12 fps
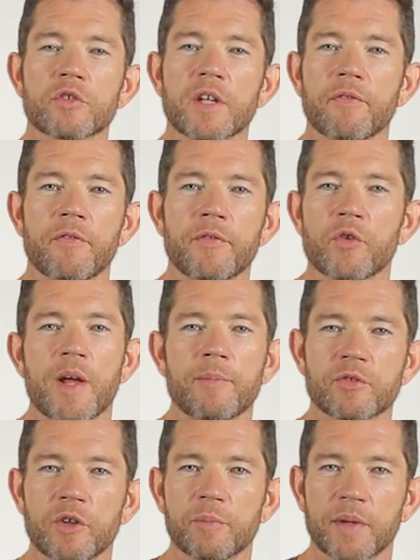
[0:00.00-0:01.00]
stuff if you're an
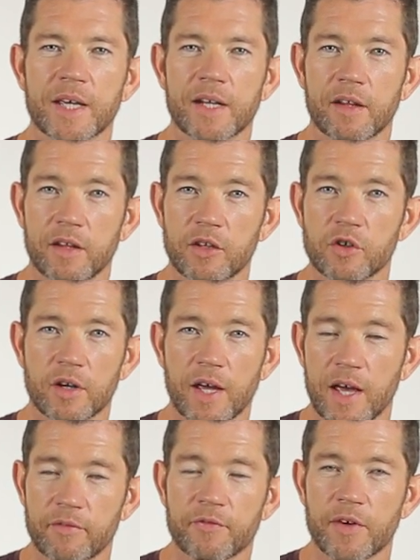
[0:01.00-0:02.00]
absolute beginner that you're
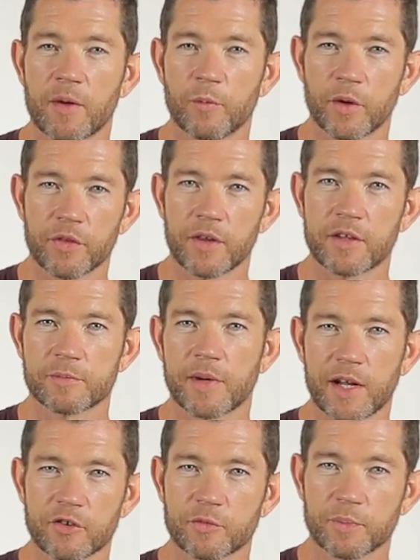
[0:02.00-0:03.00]
gonna have fun with as
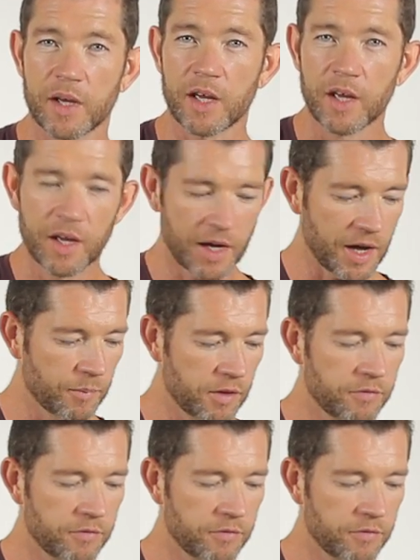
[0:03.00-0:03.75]
much, but um,